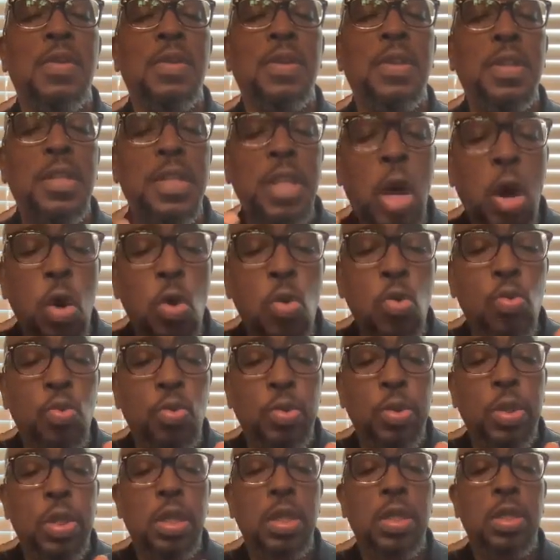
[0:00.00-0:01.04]

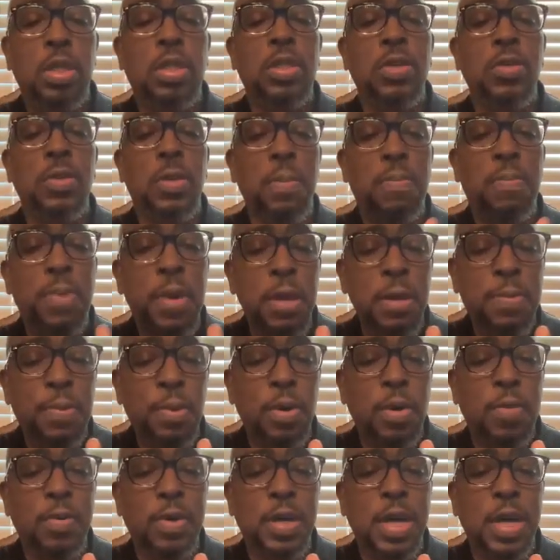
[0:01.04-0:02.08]
known to the
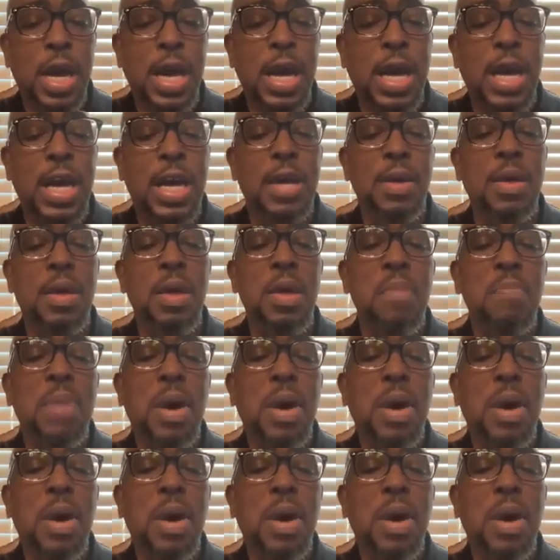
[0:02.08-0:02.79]
people of God